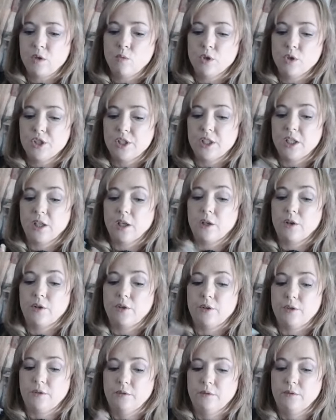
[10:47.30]
Was she
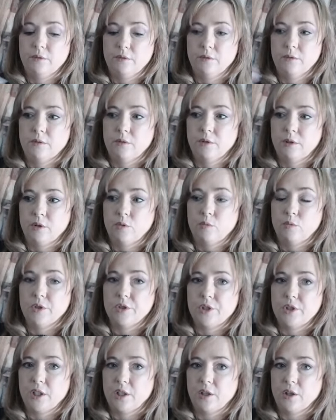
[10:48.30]
alone?
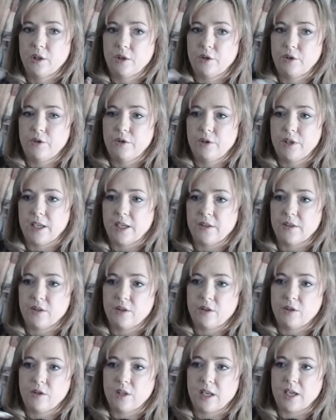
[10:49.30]
Was she alone
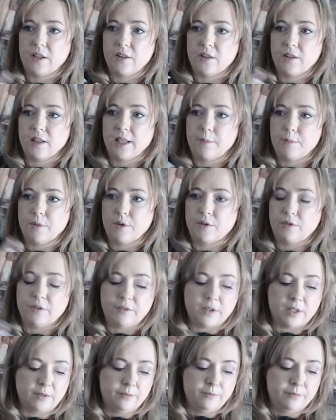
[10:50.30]
at that lumber
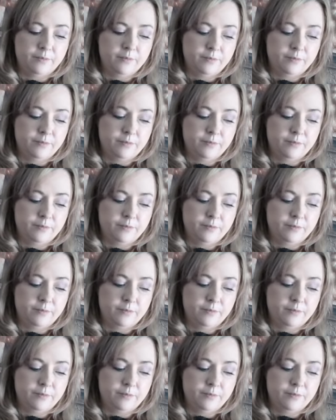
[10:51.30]
river?